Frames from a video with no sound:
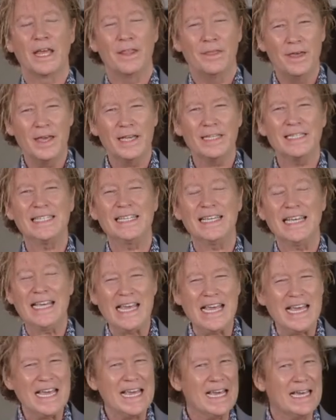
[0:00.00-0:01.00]
This
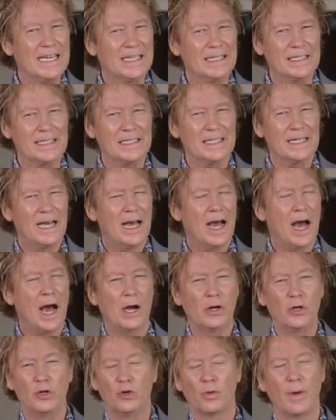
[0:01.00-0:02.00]
is
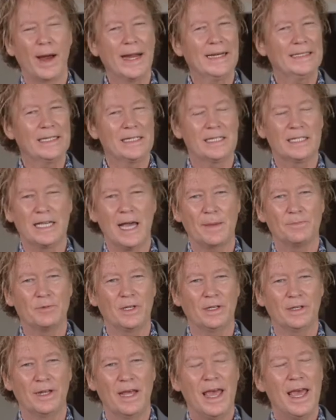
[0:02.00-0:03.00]
a great
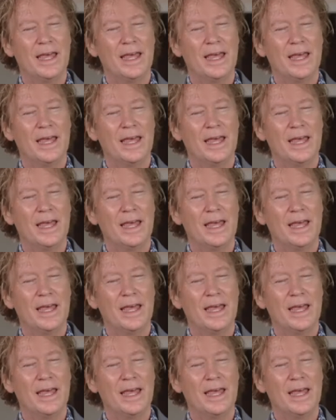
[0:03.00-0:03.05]
deception.